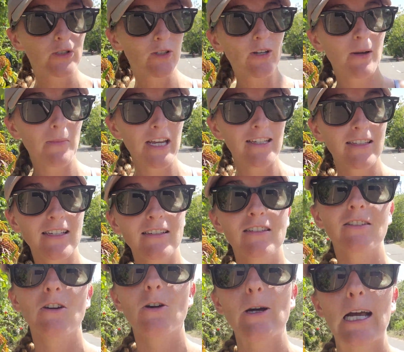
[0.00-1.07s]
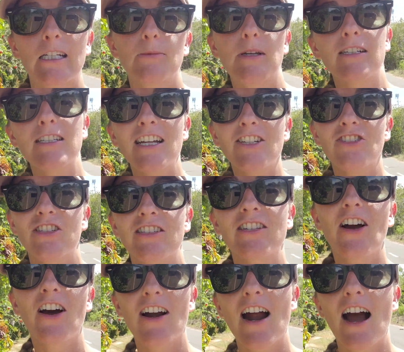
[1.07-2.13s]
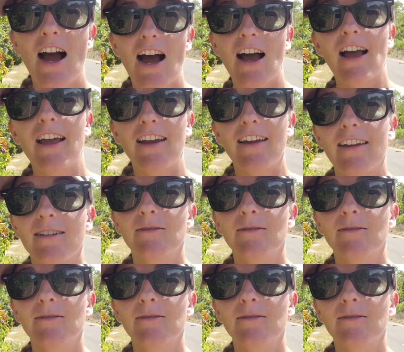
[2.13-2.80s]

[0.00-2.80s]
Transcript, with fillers: look amazing, so expectations are high.